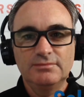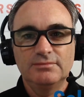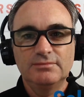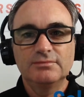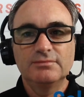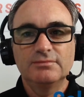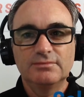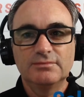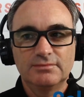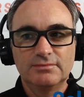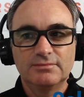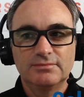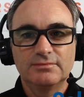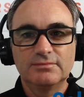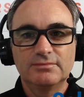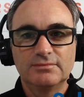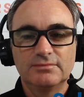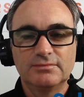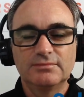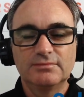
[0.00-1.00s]

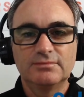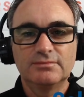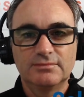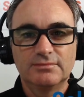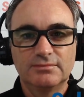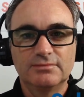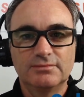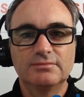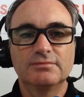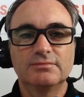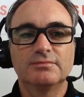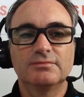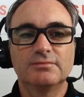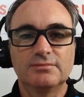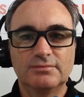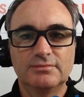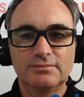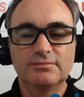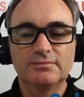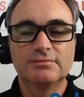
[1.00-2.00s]

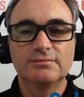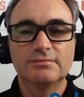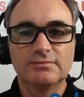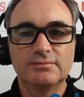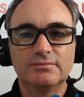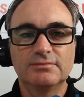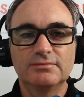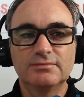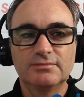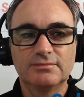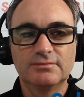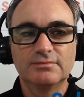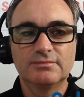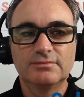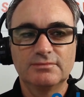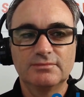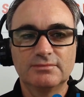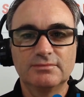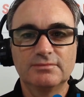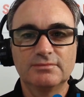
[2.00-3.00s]

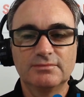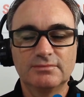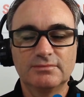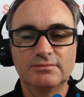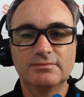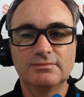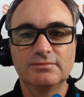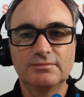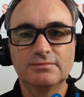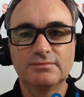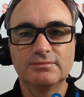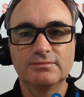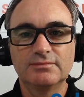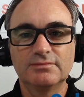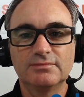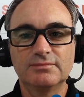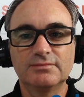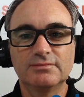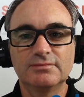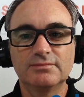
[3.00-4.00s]

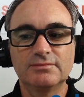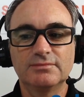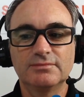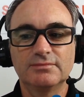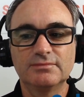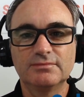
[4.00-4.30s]
(silent)